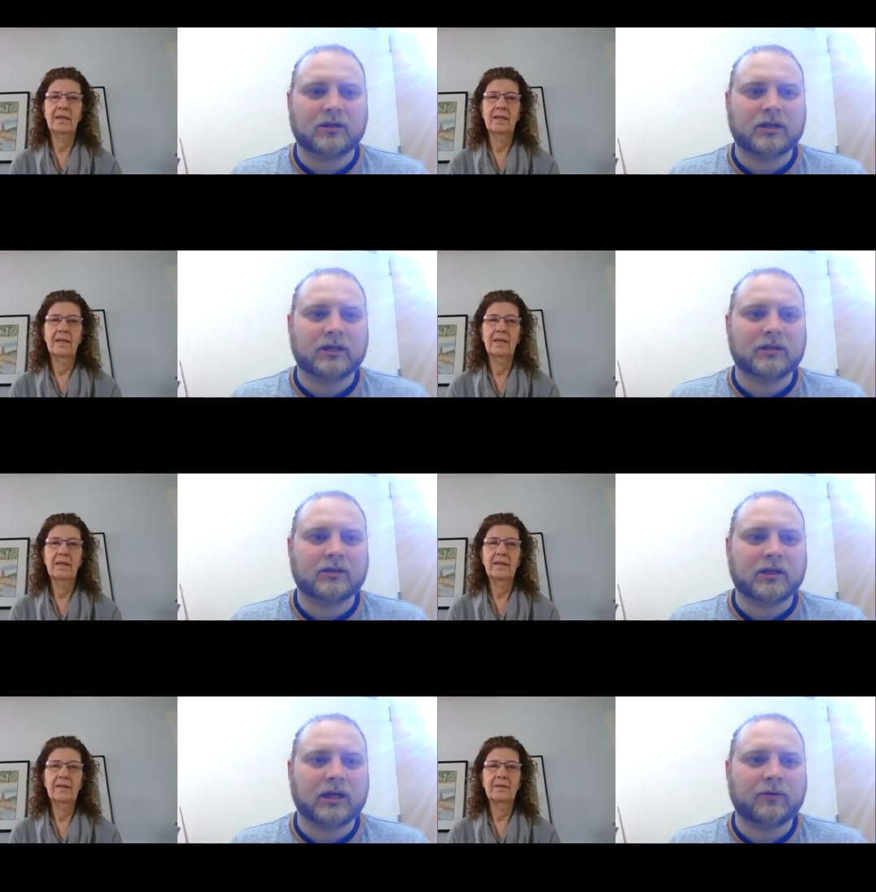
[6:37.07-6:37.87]

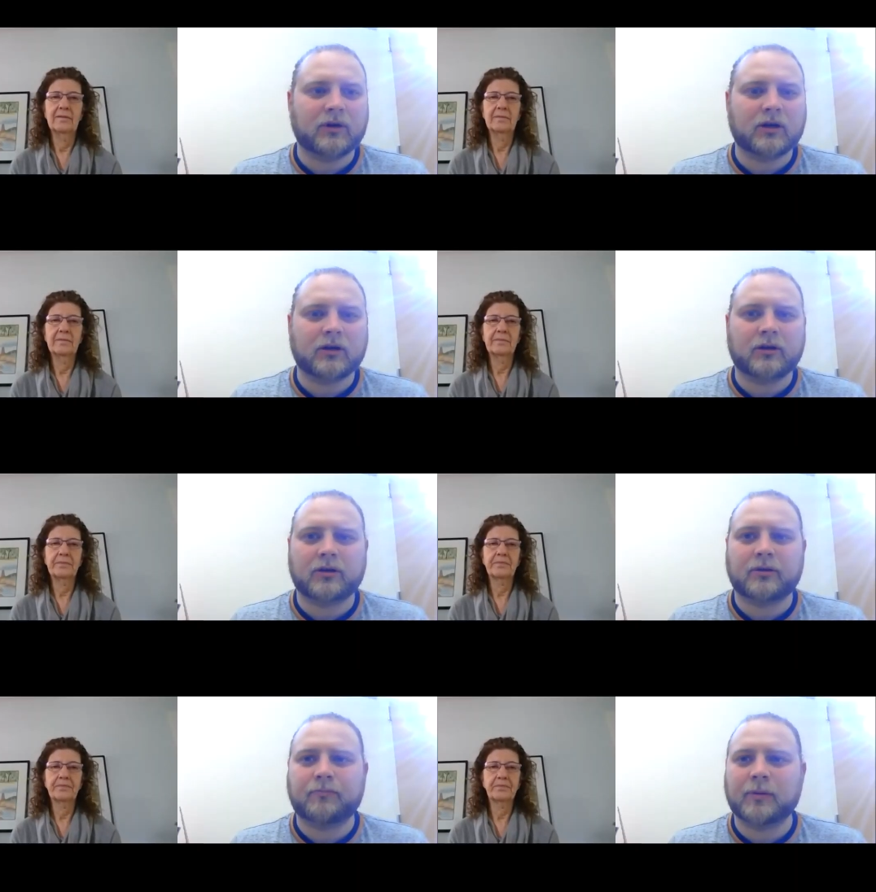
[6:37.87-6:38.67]
Speaker 1: starting out in
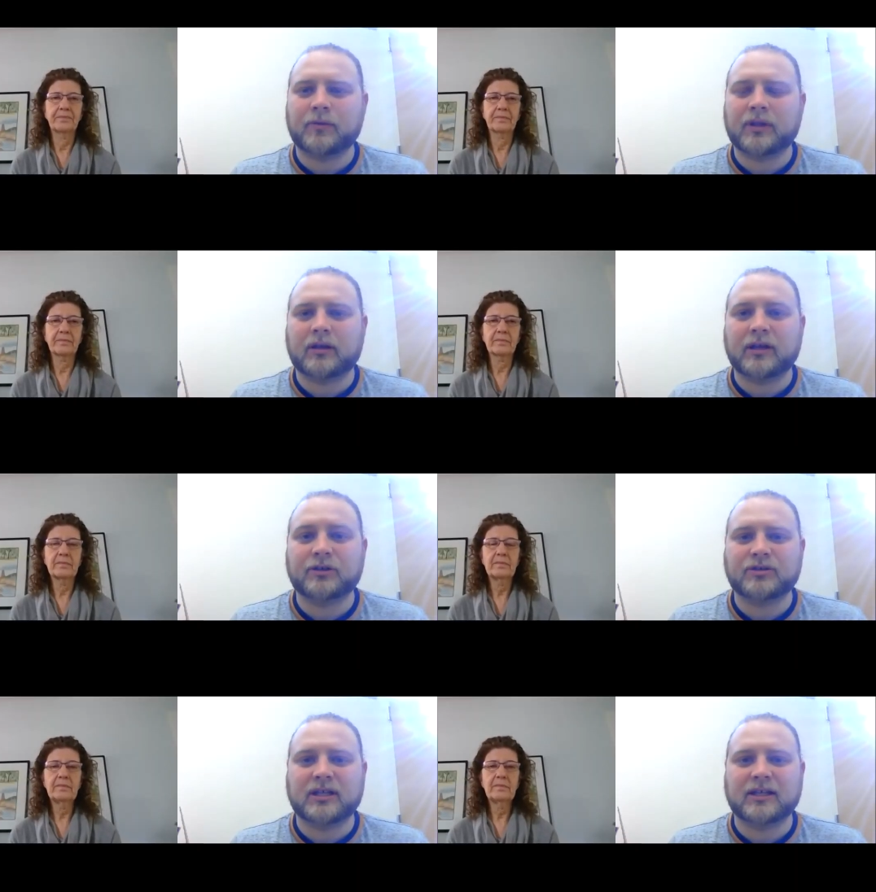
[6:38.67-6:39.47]
art or people that are
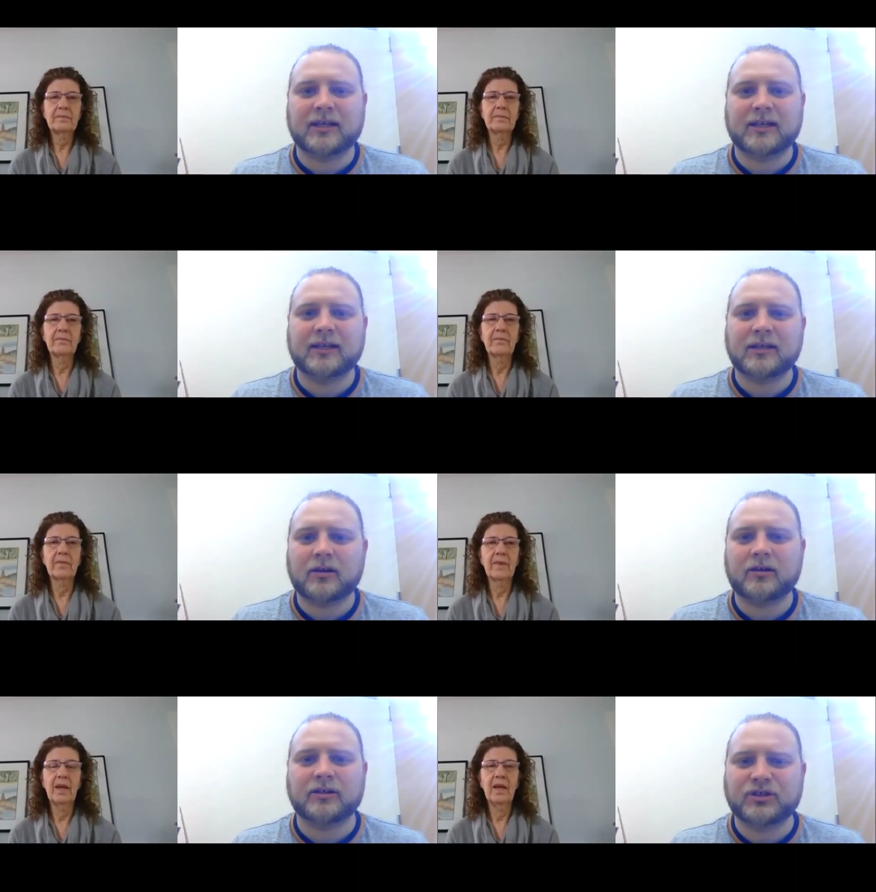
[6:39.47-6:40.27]
interested in getting
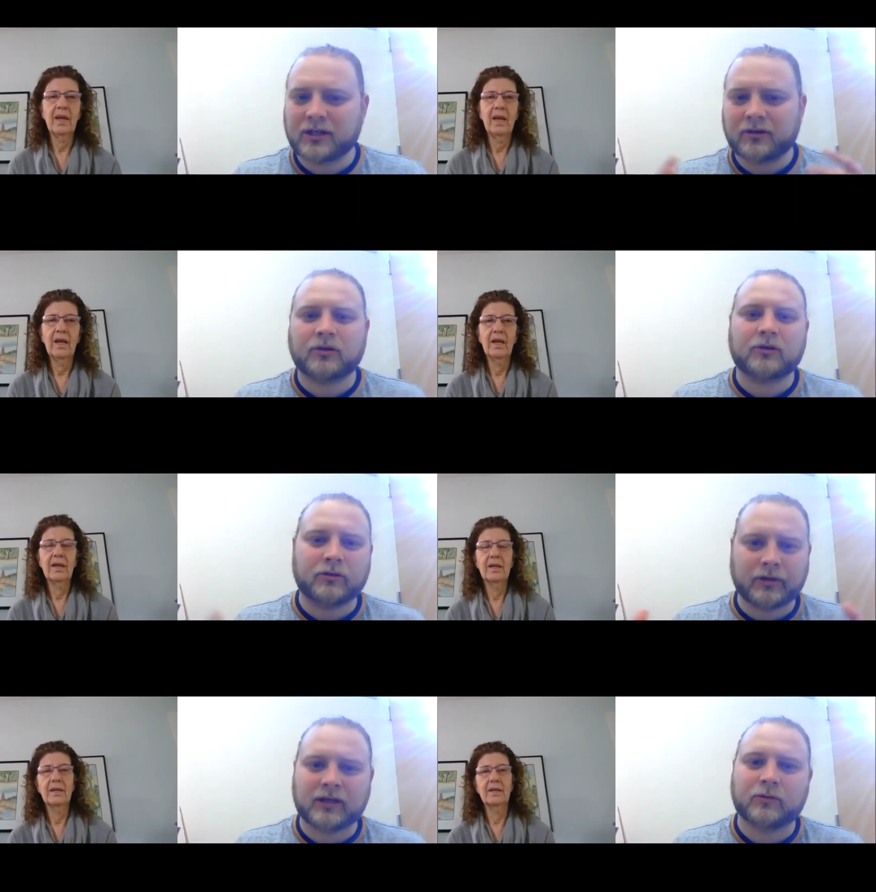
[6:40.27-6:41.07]
into art in
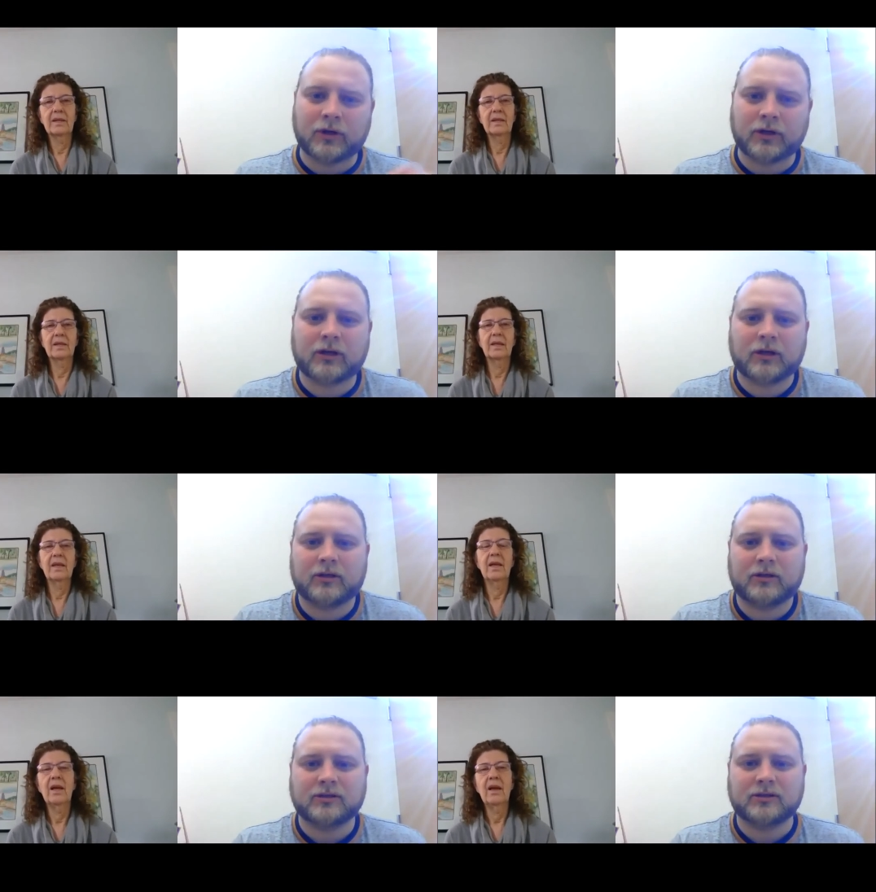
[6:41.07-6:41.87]
general and
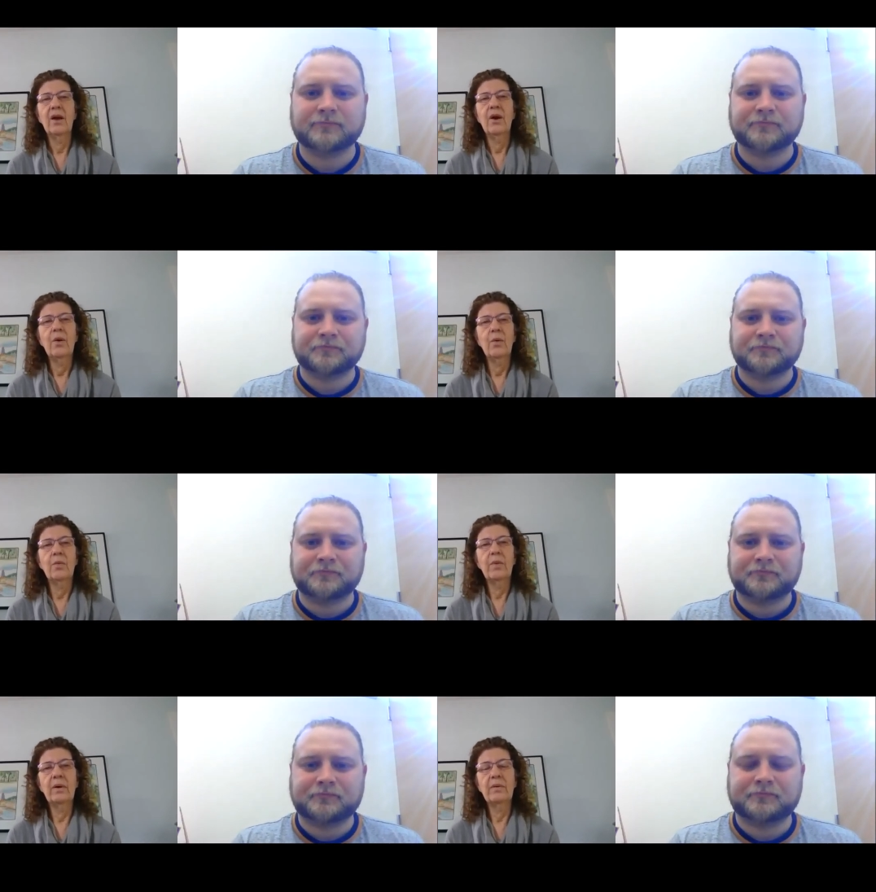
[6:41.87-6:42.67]
watercolors?
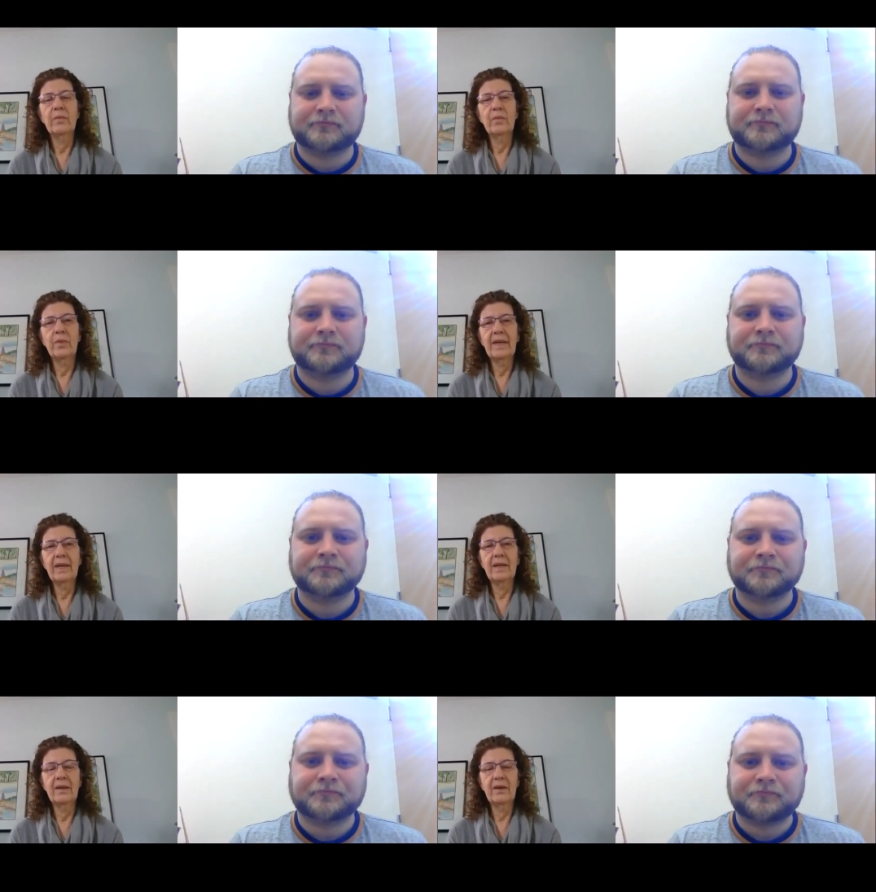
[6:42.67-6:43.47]
Speaker 2: Well,
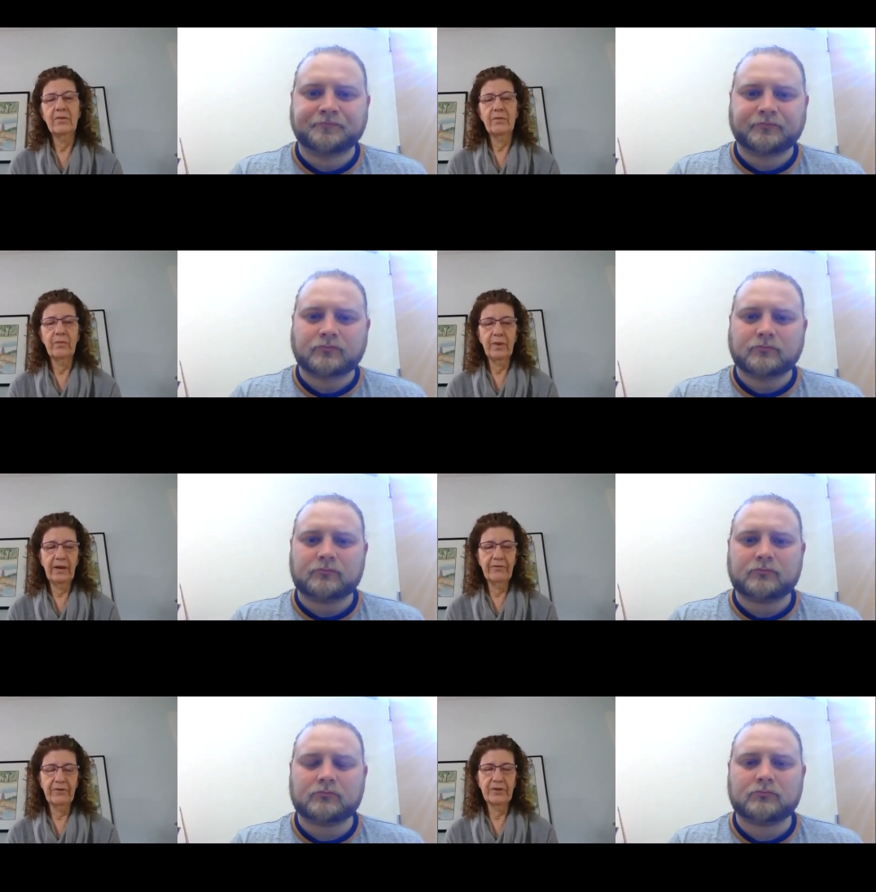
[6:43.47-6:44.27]
when when I
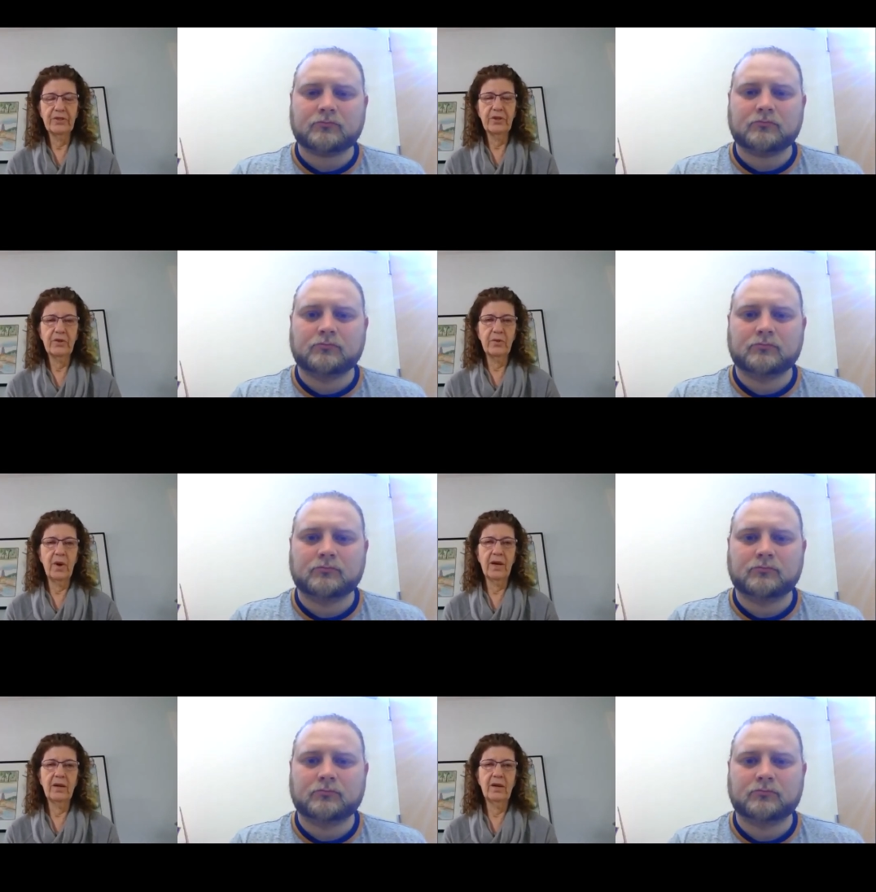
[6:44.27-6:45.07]
first took the
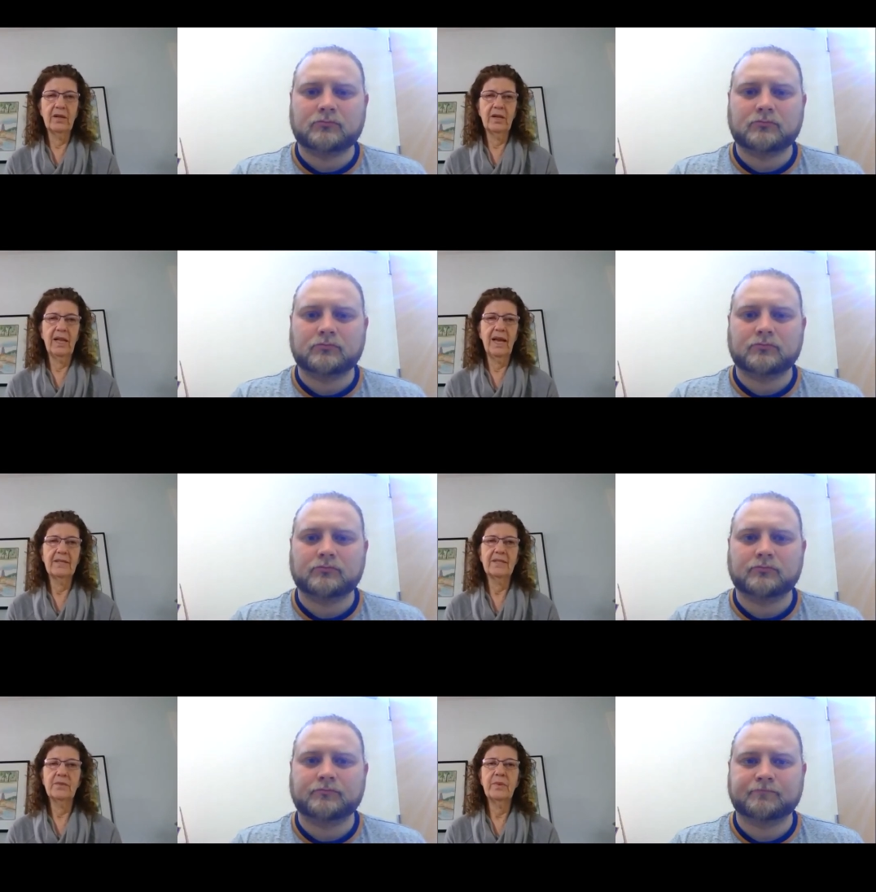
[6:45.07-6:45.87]
watercolor
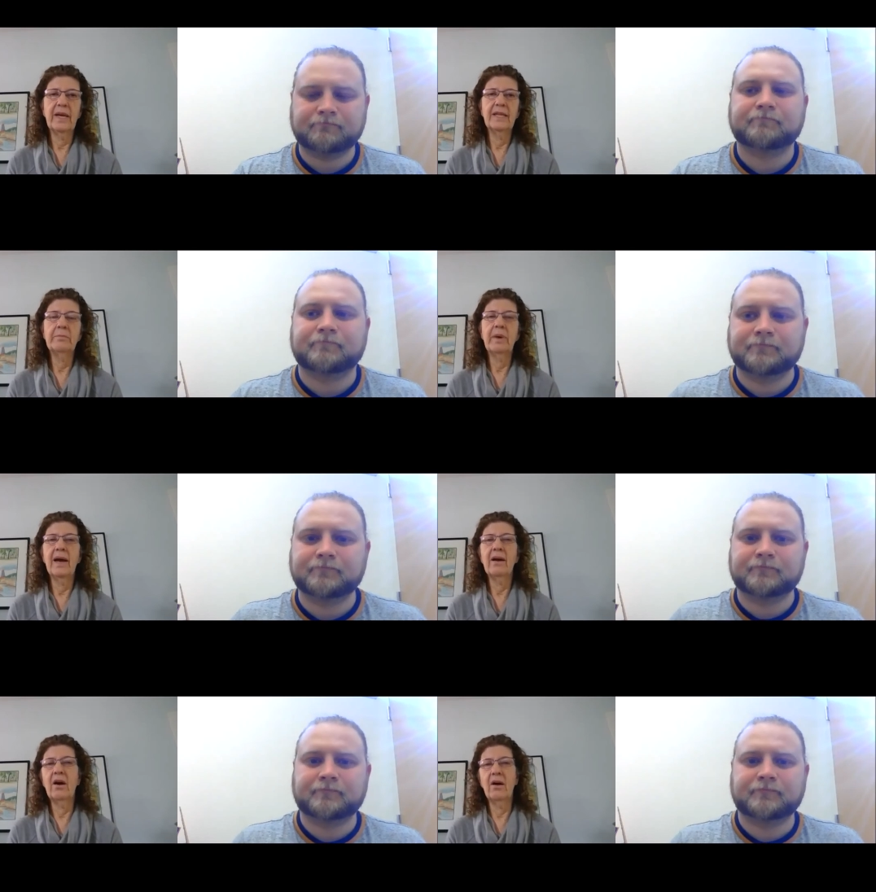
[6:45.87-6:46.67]
classes, we had to
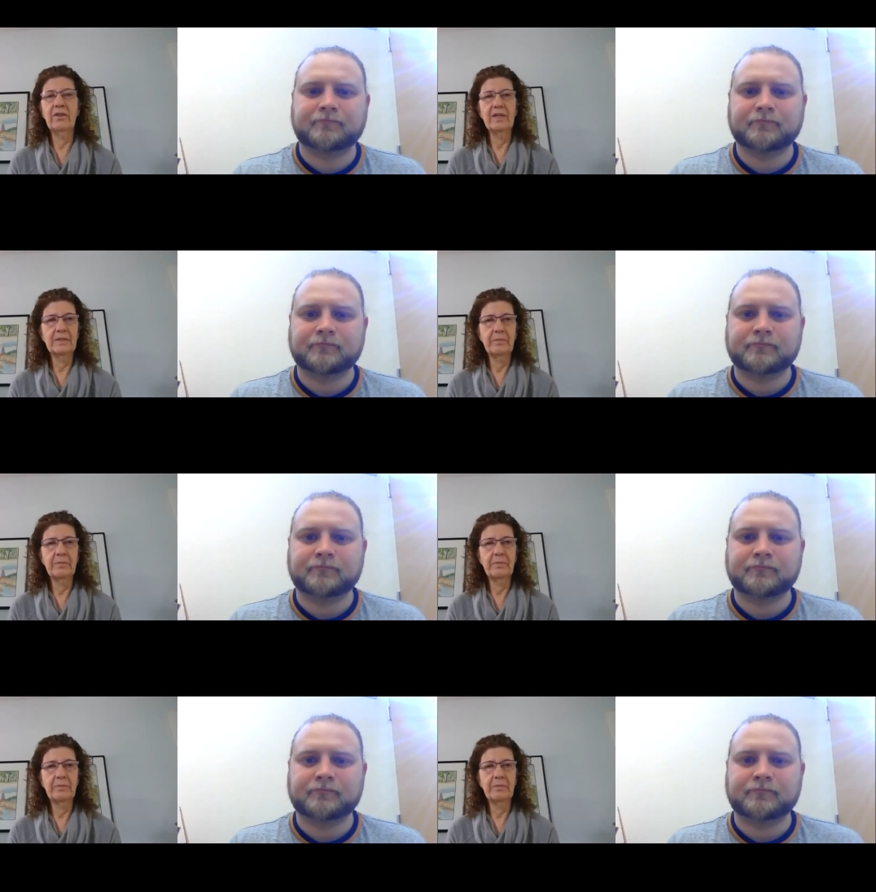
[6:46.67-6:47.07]
buy all these